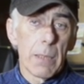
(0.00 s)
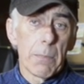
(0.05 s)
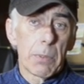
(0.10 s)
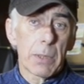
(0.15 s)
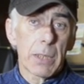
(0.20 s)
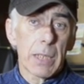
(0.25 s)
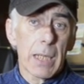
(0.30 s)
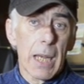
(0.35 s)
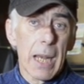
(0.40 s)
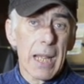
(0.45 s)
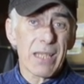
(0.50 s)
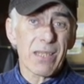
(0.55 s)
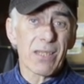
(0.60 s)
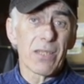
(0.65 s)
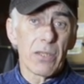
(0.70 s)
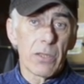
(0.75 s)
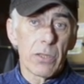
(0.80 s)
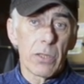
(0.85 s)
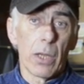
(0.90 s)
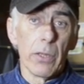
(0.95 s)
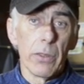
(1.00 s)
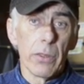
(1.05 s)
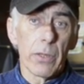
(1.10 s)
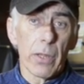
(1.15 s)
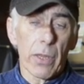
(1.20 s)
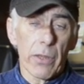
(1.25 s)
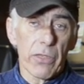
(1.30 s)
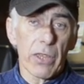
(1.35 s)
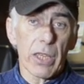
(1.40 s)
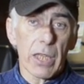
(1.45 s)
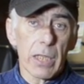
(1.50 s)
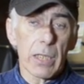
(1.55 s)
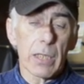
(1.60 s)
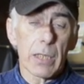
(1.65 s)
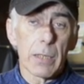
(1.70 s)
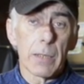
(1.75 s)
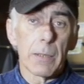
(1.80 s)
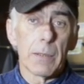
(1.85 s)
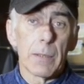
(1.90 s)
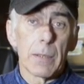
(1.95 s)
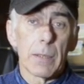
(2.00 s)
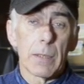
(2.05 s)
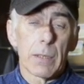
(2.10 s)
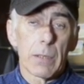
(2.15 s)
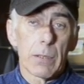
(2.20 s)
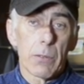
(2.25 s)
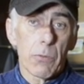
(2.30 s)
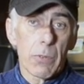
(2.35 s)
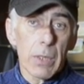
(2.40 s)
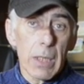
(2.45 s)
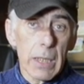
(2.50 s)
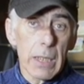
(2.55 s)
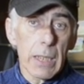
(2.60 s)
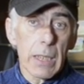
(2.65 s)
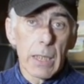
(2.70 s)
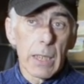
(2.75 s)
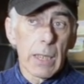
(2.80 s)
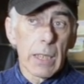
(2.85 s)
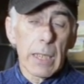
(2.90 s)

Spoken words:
But it hasn't done nothing, really.